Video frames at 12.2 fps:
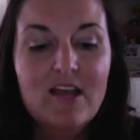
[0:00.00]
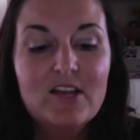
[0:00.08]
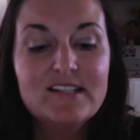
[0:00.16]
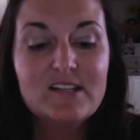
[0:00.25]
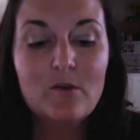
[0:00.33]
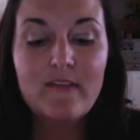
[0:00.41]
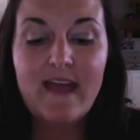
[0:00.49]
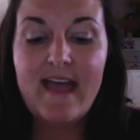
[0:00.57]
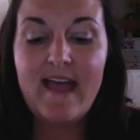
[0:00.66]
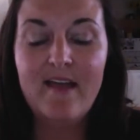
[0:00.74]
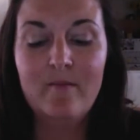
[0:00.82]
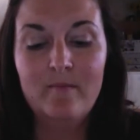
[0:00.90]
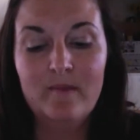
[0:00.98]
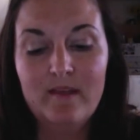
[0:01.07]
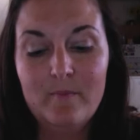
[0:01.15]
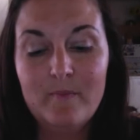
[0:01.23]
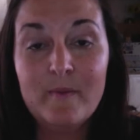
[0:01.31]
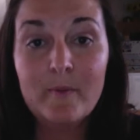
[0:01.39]
so that
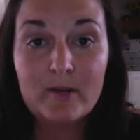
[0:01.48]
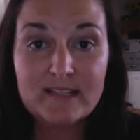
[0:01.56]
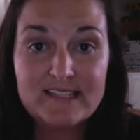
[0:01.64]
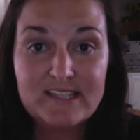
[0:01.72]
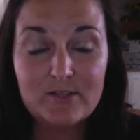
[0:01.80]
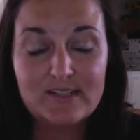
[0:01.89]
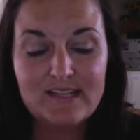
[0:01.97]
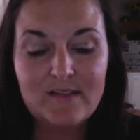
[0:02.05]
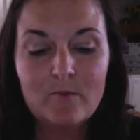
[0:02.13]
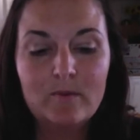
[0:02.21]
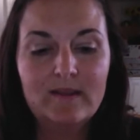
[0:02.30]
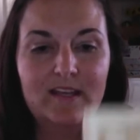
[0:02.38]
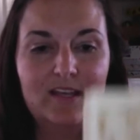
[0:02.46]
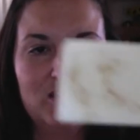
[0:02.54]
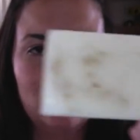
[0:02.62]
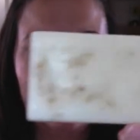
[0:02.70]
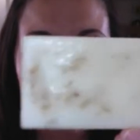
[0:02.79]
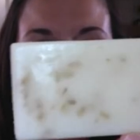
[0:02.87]
people can still see the really
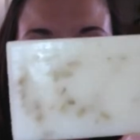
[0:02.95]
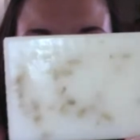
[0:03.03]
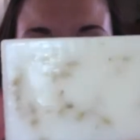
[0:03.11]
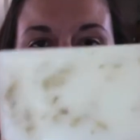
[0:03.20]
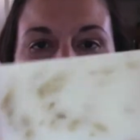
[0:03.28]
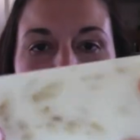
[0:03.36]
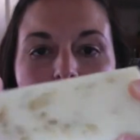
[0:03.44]
cute packaging.